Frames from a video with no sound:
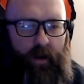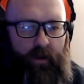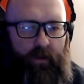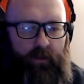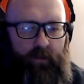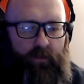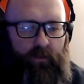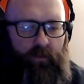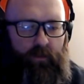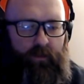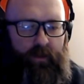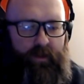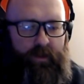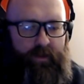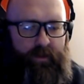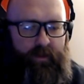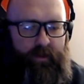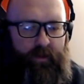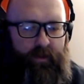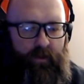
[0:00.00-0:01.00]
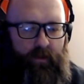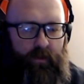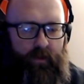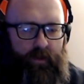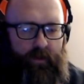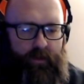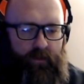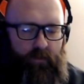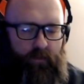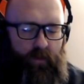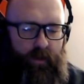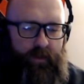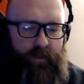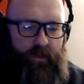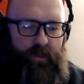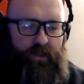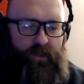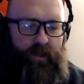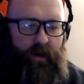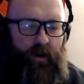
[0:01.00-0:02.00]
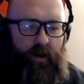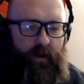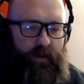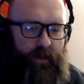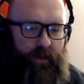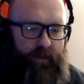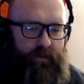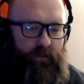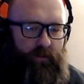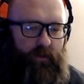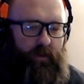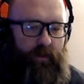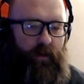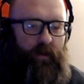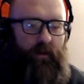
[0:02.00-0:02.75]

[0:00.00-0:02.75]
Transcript: Cool doesn't hear or doesn't want to share, and that's okay.